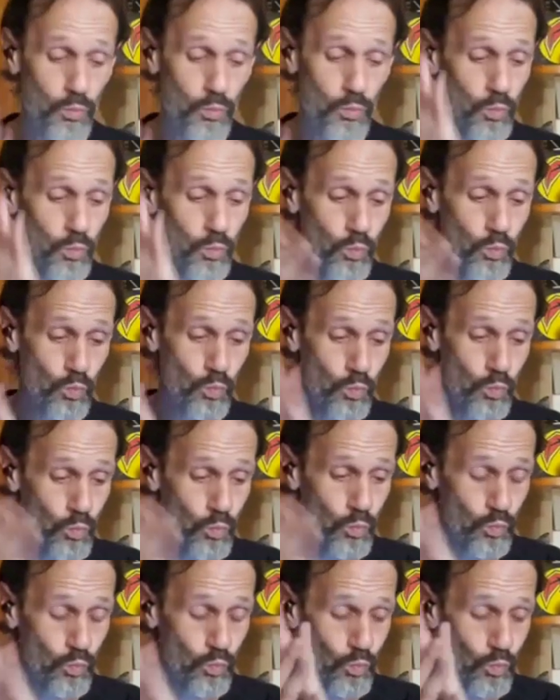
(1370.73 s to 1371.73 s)
Yeah.
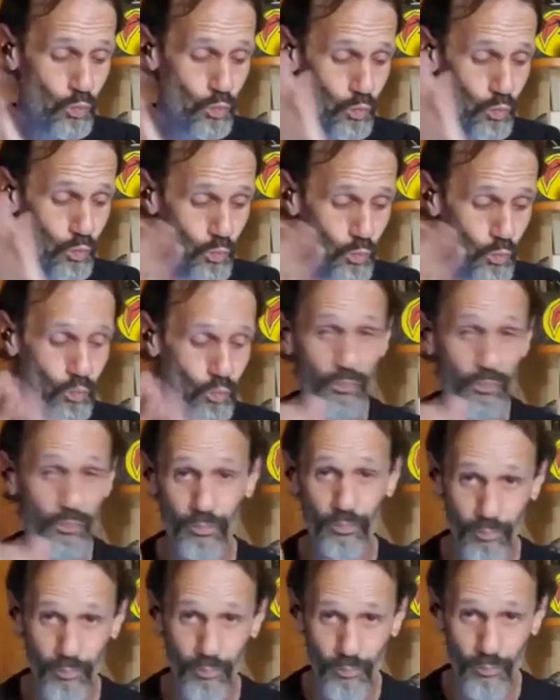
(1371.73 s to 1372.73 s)
And in the
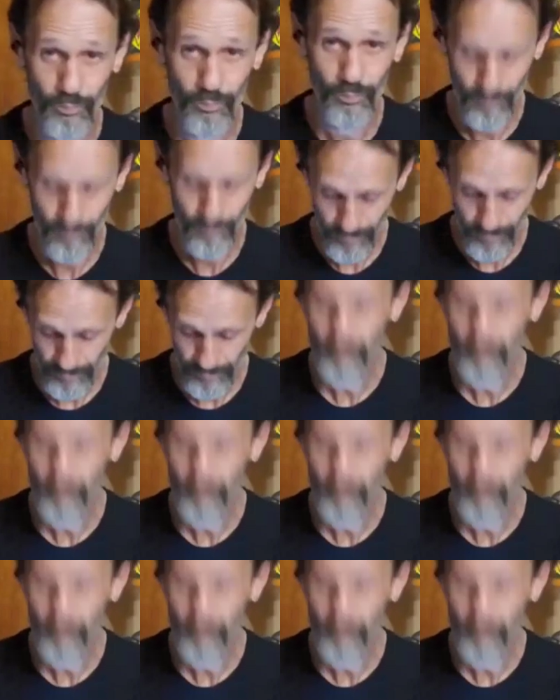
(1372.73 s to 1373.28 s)
other corner,